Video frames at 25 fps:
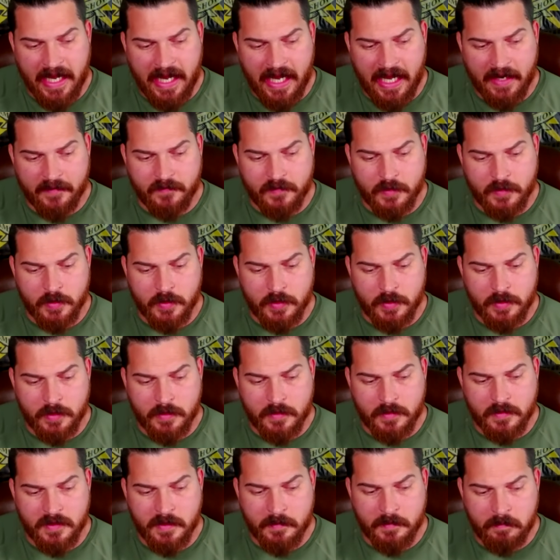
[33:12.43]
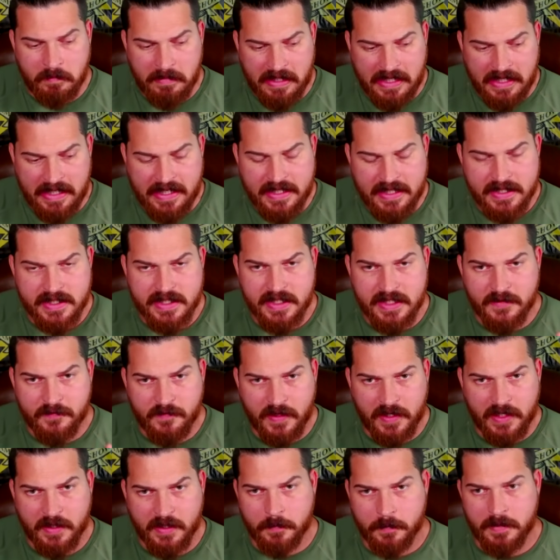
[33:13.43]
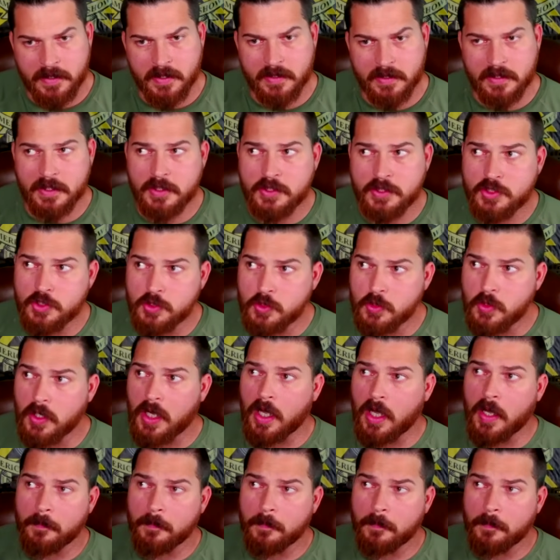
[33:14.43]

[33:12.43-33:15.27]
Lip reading: after the means and availability to